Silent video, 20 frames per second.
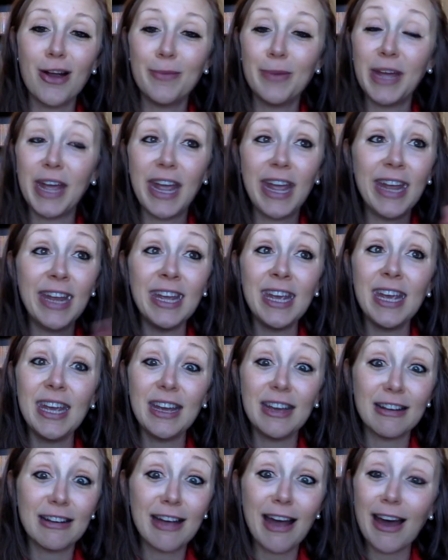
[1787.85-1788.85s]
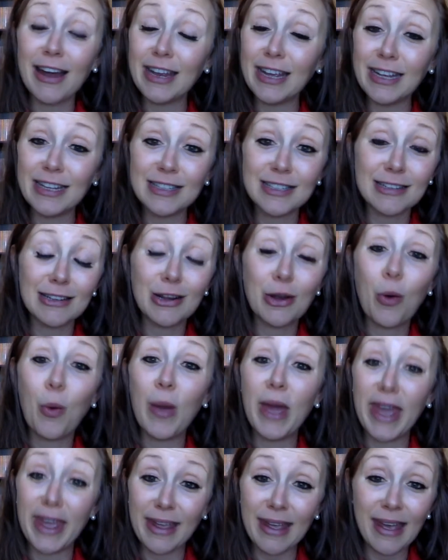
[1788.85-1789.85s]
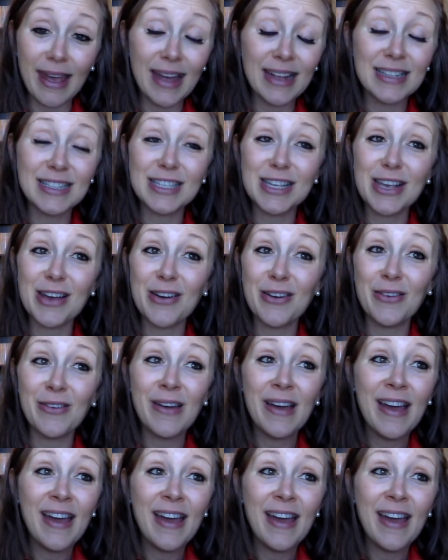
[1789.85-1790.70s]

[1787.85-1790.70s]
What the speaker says: But Annie got it quick. And so,